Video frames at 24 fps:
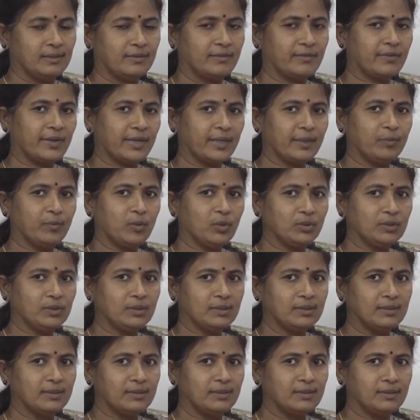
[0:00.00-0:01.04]
Try both.
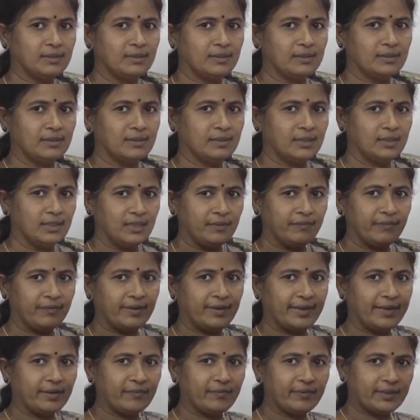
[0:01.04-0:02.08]
If you
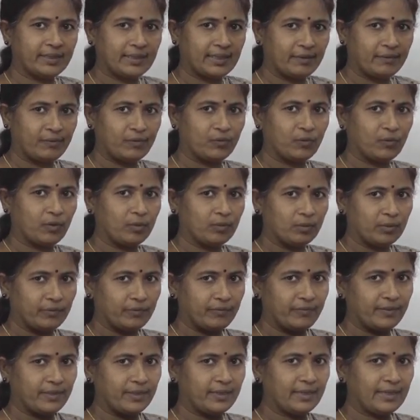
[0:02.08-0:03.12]
write with left form,
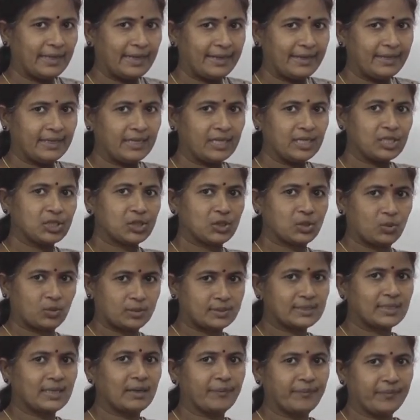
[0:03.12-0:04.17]
for and ish
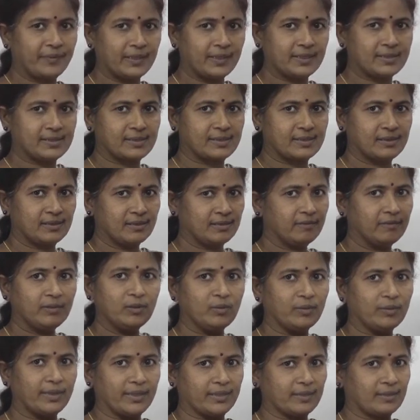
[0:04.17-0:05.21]
goes upwards. We
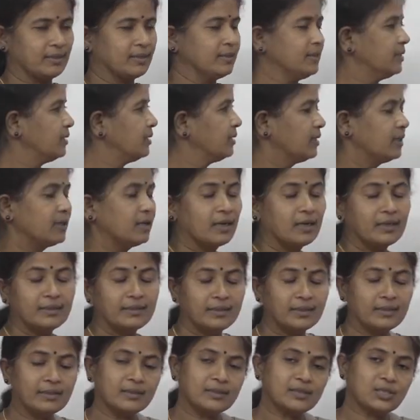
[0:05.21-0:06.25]
don't write.
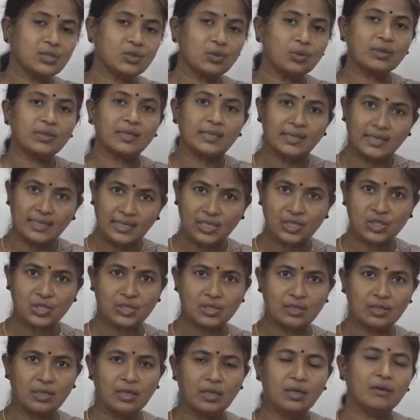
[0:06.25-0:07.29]
The stroke
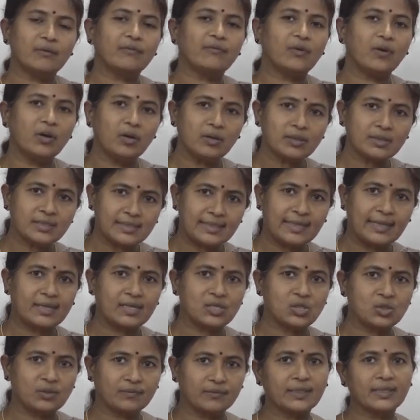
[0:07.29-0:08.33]
ish follows the
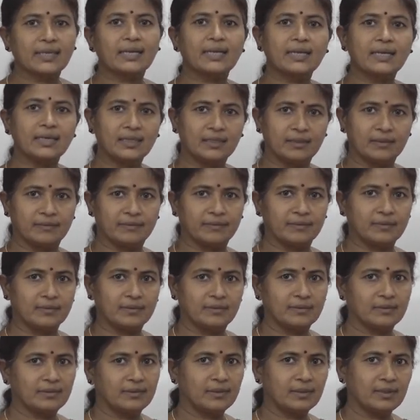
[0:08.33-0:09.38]
direction of the curve.
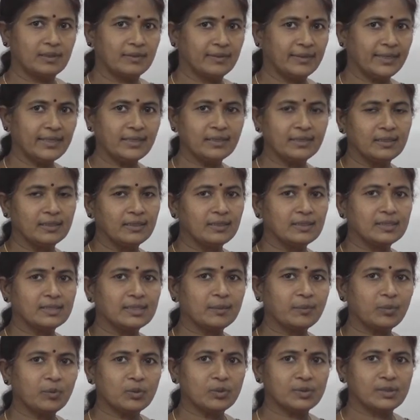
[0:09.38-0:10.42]
Right?
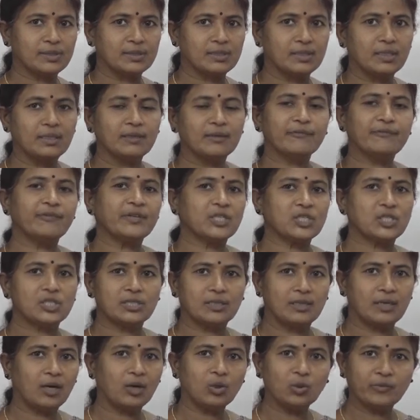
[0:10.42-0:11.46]
Suppose fish.
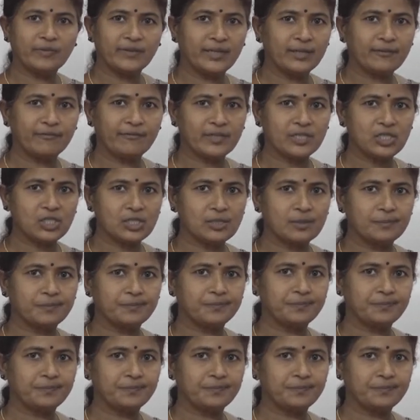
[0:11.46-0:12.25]
How do we write fish?